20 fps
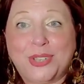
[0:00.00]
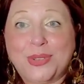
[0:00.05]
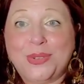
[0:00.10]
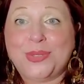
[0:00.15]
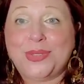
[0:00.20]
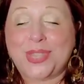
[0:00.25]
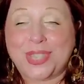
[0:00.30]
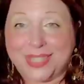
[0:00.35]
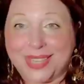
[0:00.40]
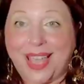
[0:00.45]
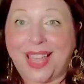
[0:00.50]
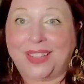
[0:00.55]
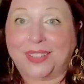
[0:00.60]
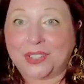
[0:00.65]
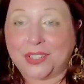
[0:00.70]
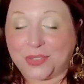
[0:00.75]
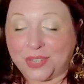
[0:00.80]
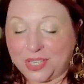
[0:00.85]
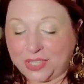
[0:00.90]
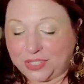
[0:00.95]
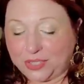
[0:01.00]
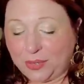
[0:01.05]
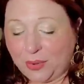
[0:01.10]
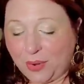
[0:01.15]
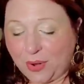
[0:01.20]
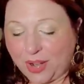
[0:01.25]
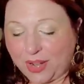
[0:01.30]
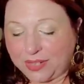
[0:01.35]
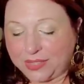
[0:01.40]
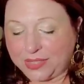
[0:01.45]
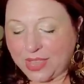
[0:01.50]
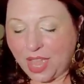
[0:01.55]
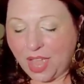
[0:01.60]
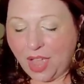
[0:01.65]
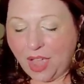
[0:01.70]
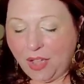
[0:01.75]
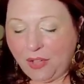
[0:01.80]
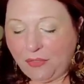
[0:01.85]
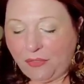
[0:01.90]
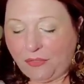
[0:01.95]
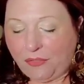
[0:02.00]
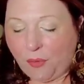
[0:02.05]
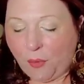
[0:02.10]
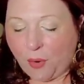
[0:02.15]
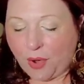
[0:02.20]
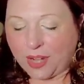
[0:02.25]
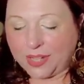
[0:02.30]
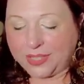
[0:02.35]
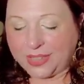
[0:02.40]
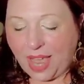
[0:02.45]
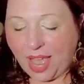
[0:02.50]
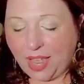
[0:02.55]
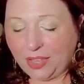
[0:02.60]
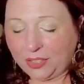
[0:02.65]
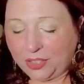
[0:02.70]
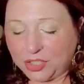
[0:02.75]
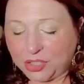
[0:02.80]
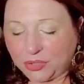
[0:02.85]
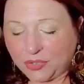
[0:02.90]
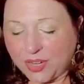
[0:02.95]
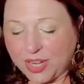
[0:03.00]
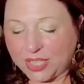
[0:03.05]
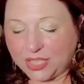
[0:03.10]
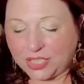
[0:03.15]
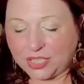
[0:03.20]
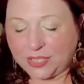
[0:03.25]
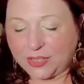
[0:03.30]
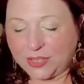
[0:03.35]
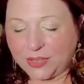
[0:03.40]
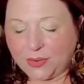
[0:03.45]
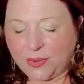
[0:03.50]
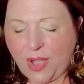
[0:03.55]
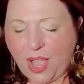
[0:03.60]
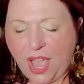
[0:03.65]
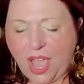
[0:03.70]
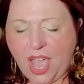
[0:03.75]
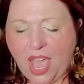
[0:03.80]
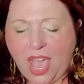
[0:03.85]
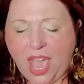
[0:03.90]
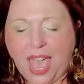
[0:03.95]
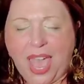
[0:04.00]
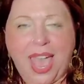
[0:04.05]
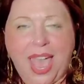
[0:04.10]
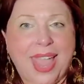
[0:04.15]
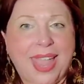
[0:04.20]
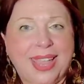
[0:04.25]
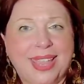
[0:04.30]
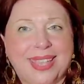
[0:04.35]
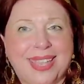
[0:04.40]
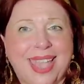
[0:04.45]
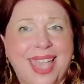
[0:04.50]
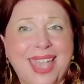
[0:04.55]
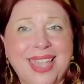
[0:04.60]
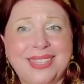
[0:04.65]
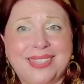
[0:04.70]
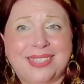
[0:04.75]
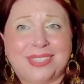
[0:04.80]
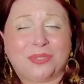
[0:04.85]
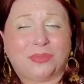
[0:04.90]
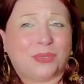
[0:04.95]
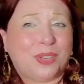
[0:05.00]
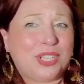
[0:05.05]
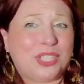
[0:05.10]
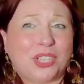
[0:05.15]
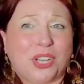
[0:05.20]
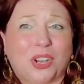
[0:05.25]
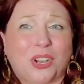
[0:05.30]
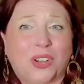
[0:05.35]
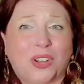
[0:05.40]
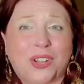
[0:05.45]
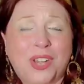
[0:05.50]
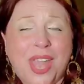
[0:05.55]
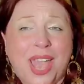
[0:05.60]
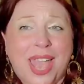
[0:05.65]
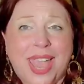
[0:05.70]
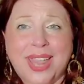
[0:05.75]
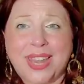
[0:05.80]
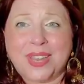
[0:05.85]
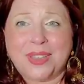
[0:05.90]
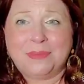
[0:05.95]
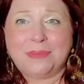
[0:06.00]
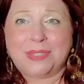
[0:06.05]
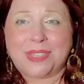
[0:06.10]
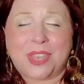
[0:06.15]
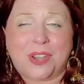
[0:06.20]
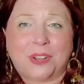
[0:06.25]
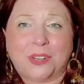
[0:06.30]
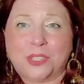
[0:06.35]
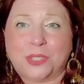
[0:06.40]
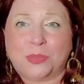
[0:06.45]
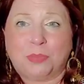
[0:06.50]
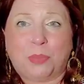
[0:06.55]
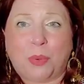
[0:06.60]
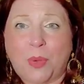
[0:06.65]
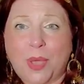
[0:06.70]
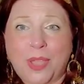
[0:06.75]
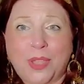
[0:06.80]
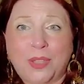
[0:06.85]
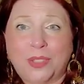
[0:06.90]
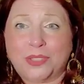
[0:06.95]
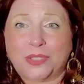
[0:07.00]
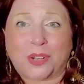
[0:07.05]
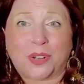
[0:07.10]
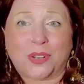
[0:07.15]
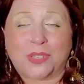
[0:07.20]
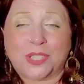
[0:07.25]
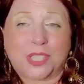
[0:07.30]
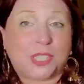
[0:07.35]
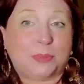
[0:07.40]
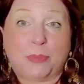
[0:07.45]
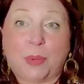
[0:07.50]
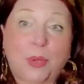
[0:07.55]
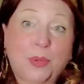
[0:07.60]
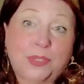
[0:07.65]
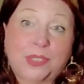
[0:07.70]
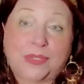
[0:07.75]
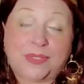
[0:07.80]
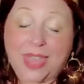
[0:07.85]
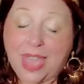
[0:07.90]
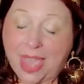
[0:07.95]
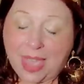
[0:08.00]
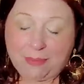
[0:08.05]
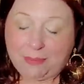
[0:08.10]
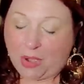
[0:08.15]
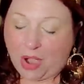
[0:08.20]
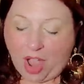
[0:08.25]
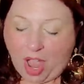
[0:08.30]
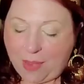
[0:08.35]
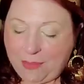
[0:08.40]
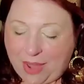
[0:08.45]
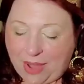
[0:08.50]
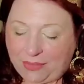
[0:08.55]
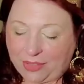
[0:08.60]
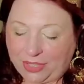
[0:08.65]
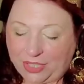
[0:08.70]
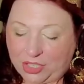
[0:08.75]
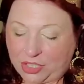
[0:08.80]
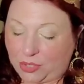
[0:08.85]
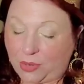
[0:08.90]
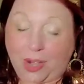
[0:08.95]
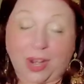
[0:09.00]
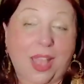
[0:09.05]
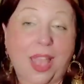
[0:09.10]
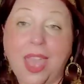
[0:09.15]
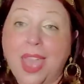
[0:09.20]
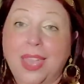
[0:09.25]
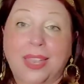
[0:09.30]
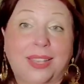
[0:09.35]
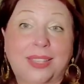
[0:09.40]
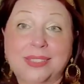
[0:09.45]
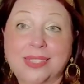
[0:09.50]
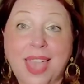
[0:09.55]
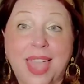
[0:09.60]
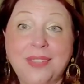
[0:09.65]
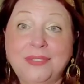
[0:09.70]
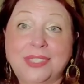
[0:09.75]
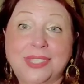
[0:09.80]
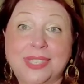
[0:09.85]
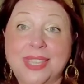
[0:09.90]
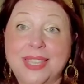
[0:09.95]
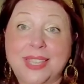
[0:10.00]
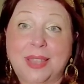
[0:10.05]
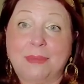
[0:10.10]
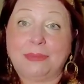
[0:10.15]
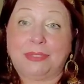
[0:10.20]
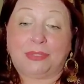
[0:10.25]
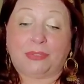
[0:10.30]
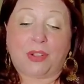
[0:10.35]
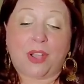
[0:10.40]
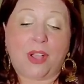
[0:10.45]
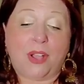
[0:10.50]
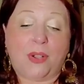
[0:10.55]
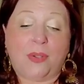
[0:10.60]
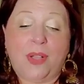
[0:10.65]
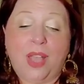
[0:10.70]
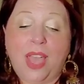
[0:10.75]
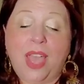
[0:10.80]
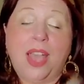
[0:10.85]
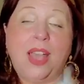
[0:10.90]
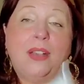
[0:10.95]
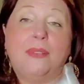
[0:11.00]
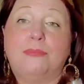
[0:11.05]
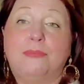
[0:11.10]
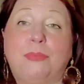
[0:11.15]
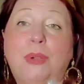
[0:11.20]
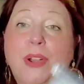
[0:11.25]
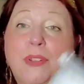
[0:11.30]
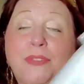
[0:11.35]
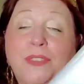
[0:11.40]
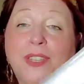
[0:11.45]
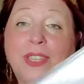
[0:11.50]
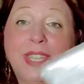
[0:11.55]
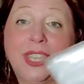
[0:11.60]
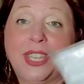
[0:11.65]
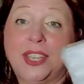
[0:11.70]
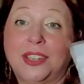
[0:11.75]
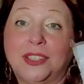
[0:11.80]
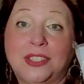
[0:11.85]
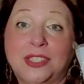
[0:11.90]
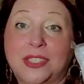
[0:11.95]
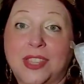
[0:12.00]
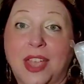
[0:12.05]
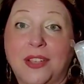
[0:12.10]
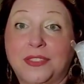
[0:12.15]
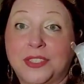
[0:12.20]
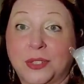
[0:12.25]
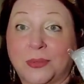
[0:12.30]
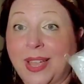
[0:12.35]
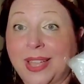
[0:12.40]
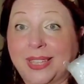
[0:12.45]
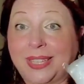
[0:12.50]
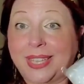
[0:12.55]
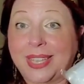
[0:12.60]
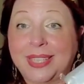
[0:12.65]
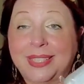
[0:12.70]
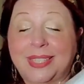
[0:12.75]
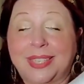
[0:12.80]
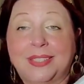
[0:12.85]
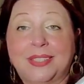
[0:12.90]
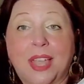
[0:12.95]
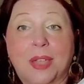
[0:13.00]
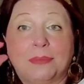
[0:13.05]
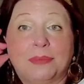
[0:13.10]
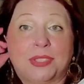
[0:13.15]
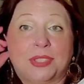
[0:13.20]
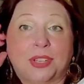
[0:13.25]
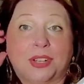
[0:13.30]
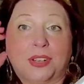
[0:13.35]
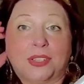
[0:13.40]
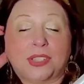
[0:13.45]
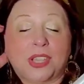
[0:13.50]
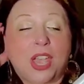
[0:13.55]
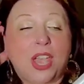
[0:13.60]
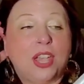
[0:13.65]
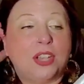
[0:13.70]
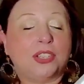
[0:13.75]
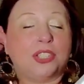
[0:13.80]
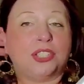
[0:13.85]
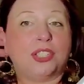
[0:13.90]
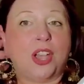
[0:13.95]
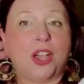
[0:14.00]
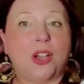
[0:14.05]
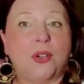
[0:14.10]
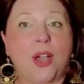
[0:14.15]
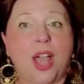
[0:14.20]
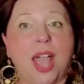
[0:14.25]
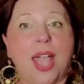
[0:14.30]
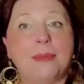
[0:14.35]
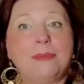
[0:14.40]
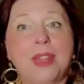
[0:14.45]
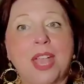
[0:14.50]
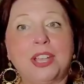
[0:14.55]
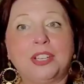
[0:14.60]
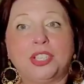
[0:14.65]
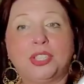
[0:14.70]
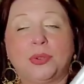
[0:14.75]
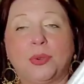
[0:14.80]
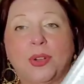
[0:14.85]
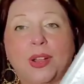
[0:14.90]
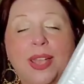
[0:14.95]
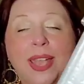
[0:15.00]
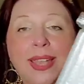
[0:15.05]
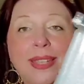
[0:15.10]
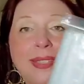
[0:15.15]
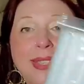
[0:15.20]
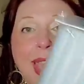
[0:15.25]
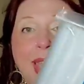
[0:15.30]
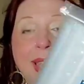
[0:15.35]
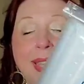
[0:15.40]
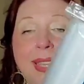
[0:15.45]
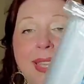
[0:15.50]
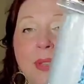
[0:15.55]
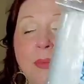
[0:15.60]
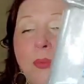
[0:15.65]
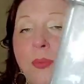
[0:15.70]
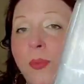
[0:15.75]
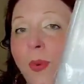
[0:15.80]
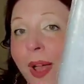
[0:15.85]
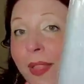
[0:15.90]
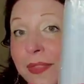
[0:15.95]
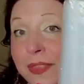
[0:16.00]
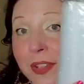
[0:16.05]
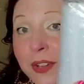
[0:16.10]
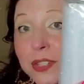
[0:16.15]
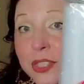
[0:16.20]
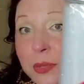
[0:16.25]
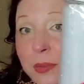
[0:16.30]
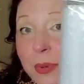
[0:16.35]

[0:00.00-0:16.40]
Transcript: to the Dollar Tree stores for Dollar Tree to, I guess, return items that are spoiled or dispose of them, or I'm not really sure. Because I've seen them throw perfectly good stuff directly into dumpsters. So I'm not sure exactly what they're